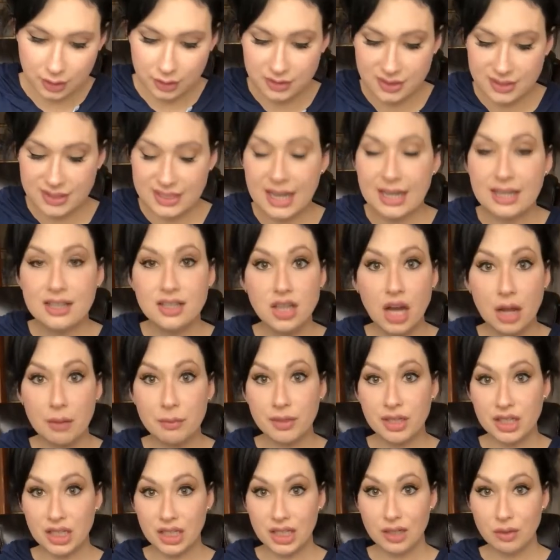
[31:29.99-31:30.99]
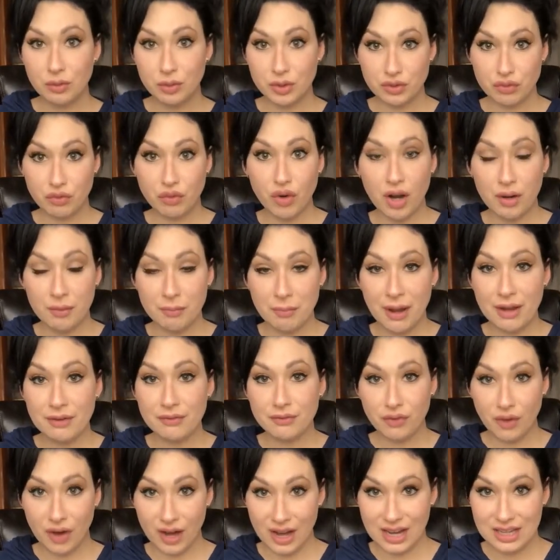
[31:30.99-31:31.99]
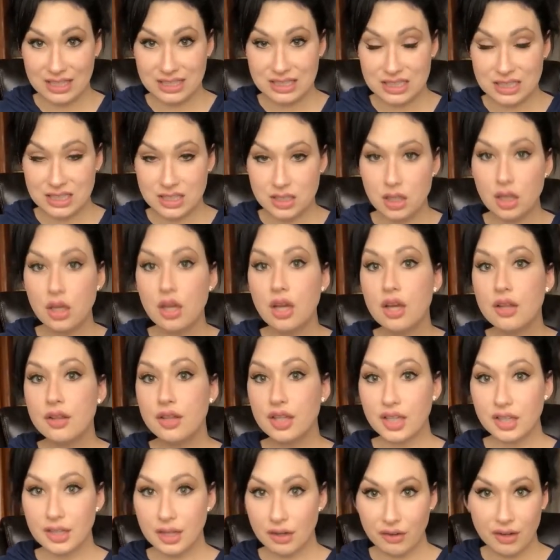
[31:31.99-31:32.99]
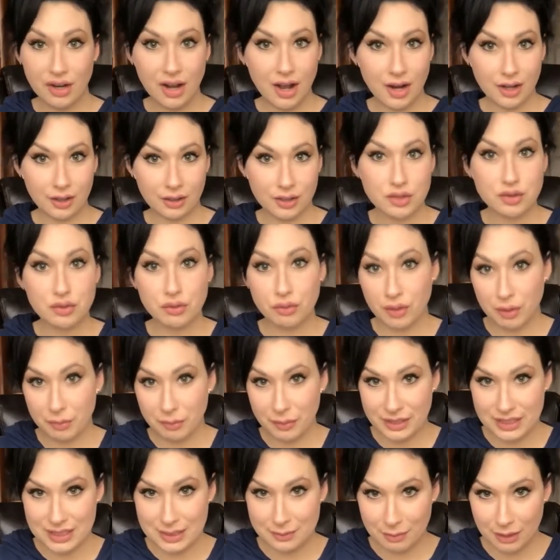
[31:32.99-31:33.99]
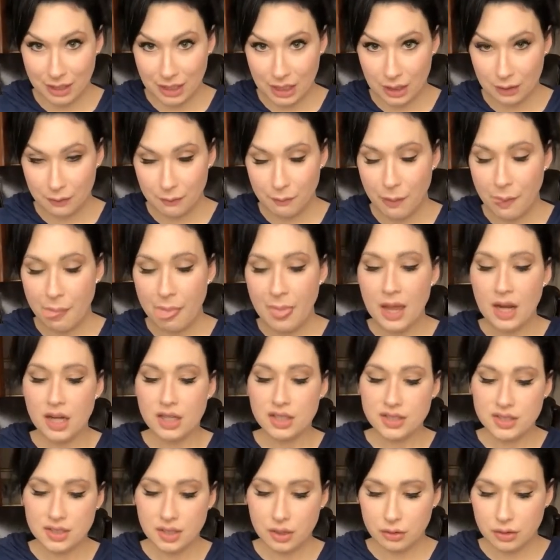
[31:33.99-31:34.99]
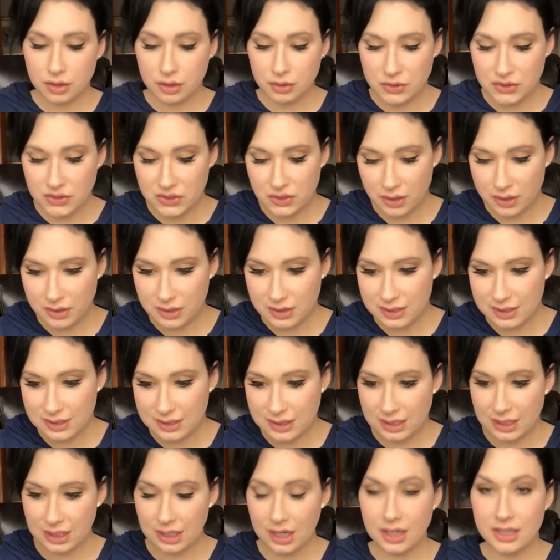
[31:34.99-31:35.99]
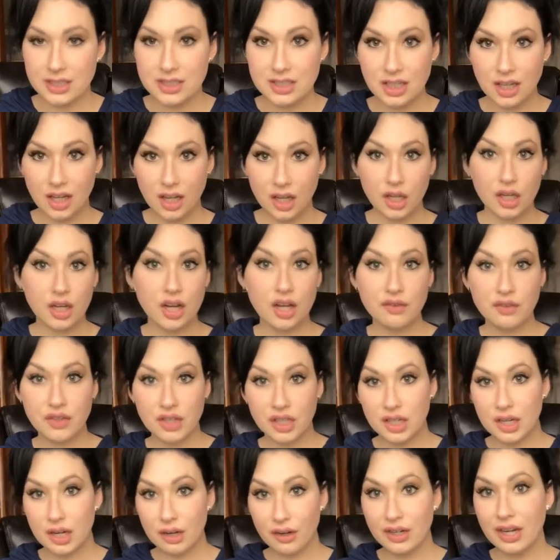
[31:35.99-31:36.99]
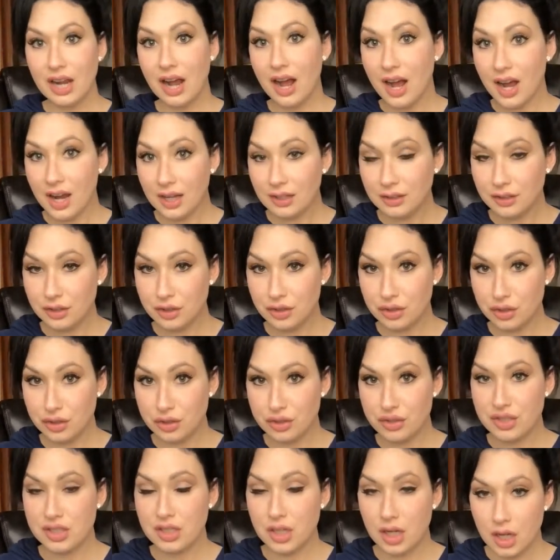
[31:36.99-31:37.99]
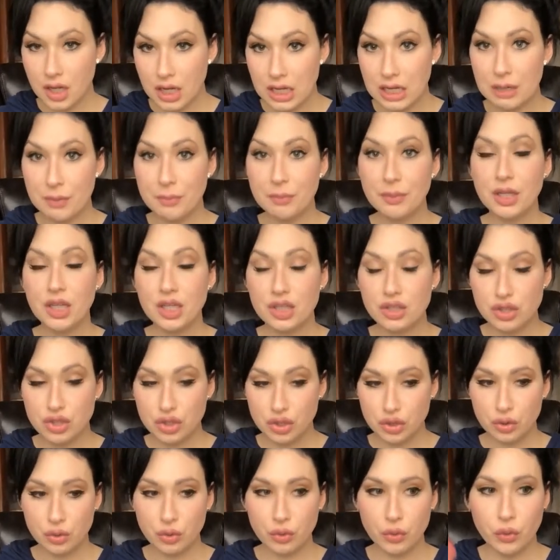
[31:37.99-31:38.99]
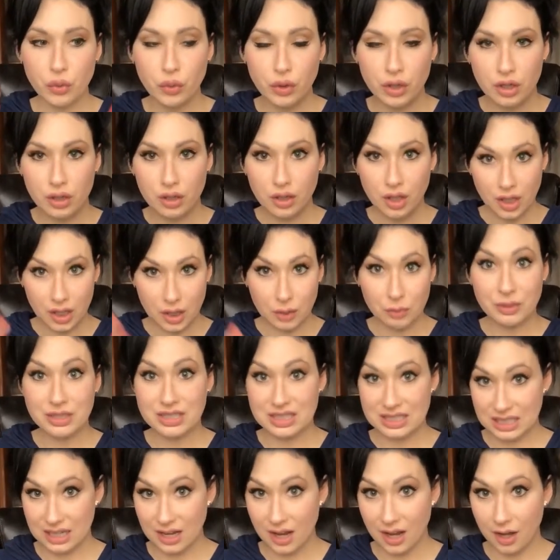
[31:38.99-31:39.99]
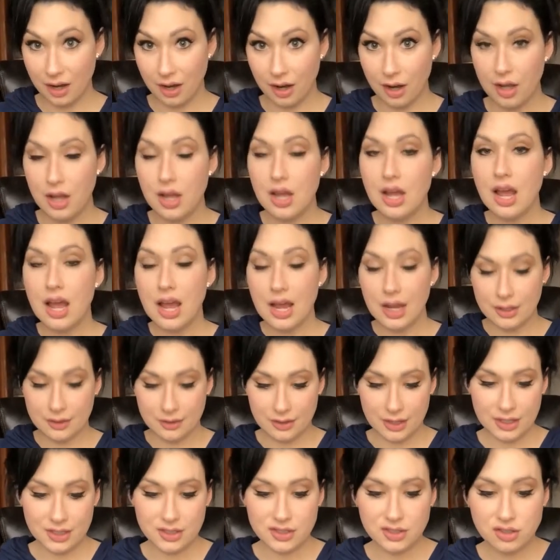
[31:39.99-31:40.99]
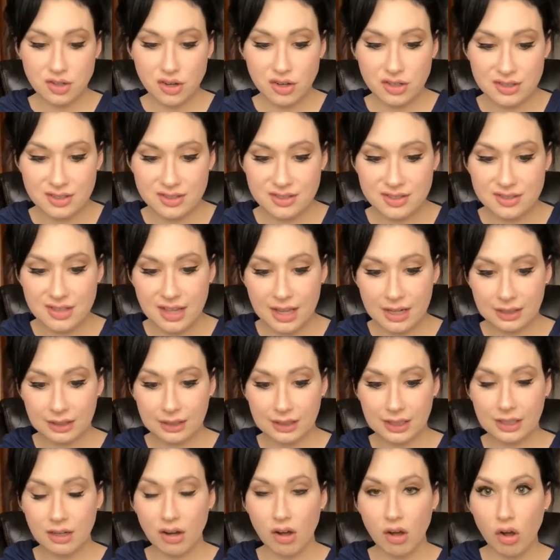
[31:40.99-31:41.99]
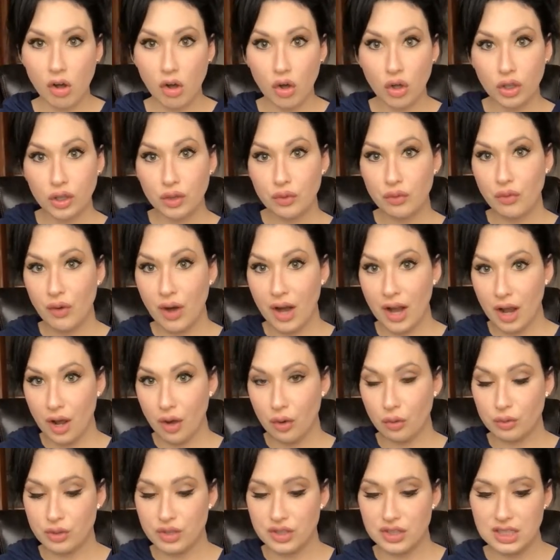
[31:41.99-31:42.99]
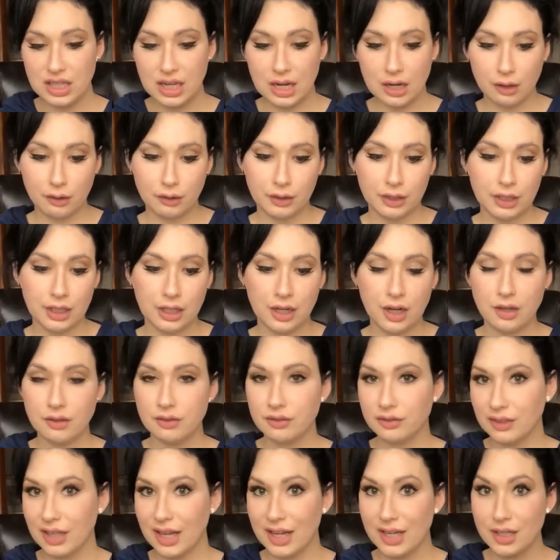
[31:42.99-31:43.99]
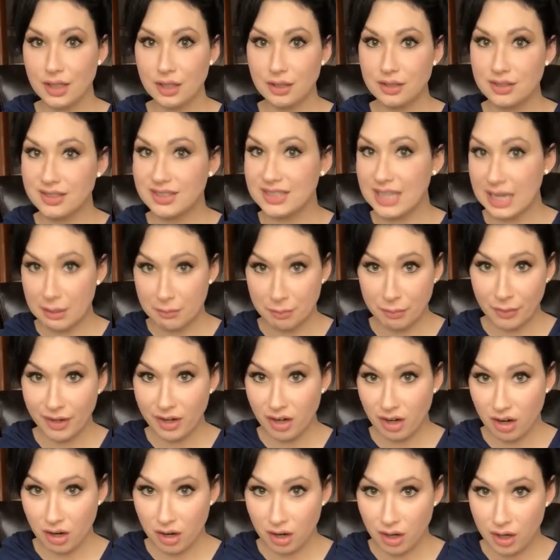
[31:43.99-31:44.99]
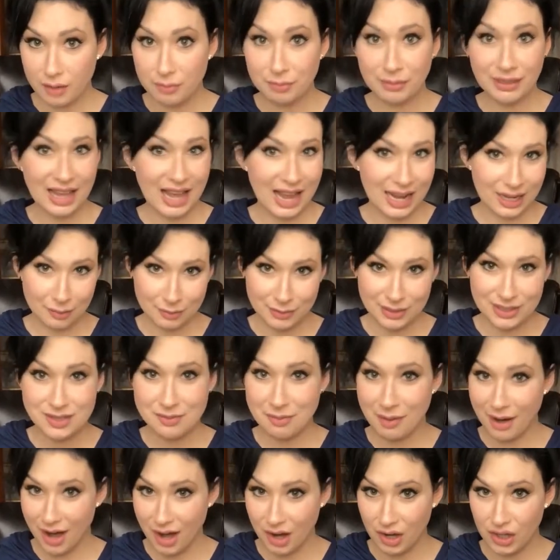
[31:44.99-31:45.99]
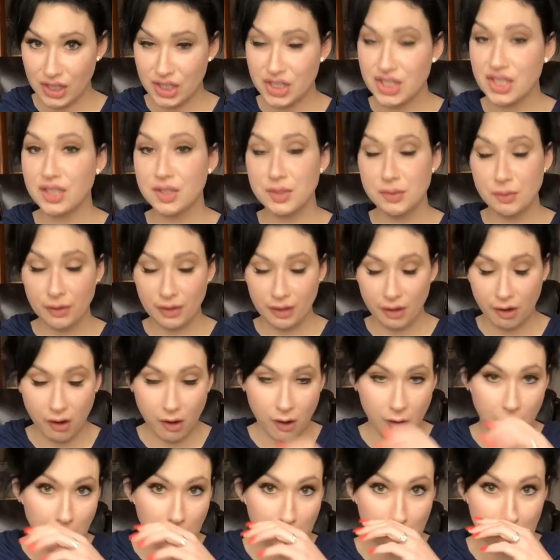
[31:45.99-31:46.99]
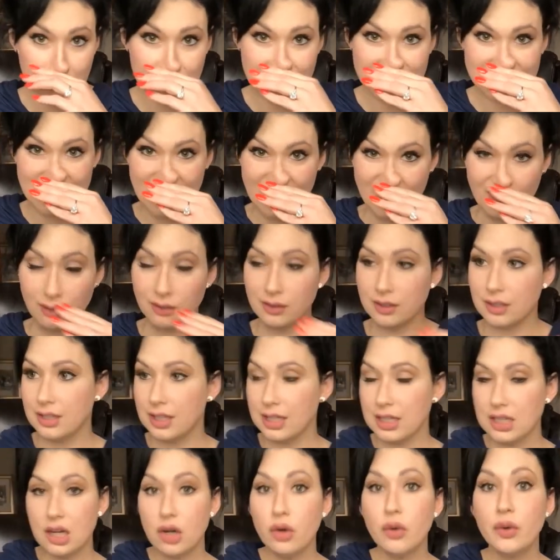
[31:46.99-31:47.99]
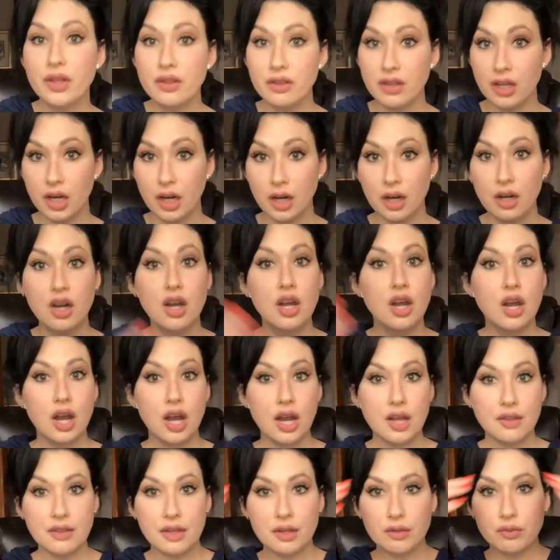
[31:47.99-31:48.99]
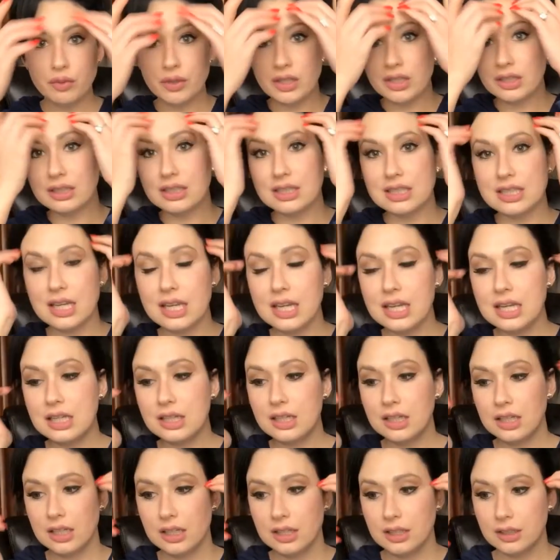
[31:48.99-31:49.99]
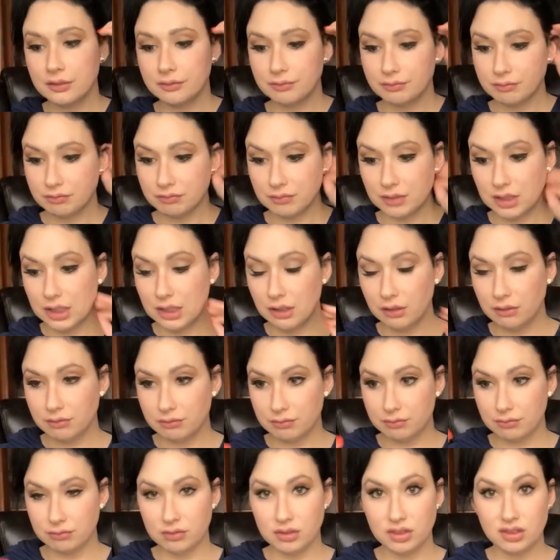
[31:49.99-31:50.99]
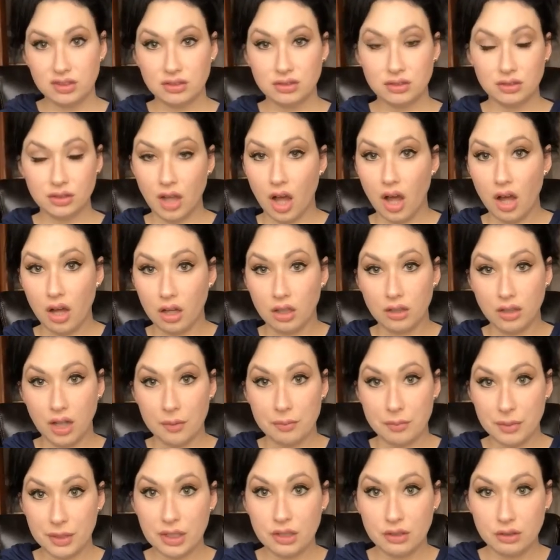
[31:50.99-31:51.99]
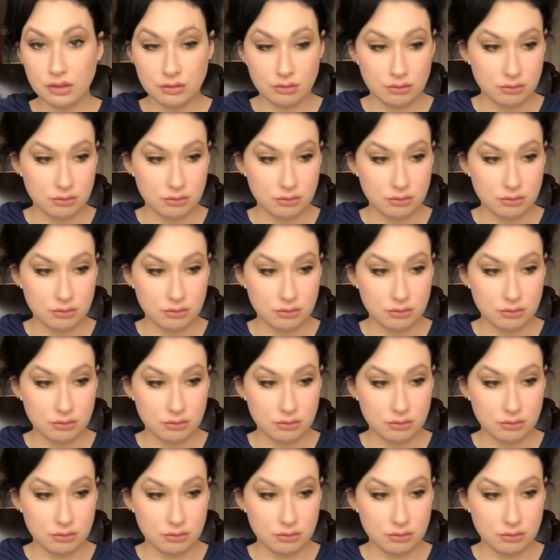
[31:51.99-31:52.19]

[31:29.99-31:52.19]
Saint Dominique was run by France. The Canary Islands were run by Spain. So you start to see a ton of Canary Islanders come to Louisiana, and they start settling all around the area of like St. Bernard, Plaquemines Parish. That's where they're all settled, and they go in there and they really take, you know, a big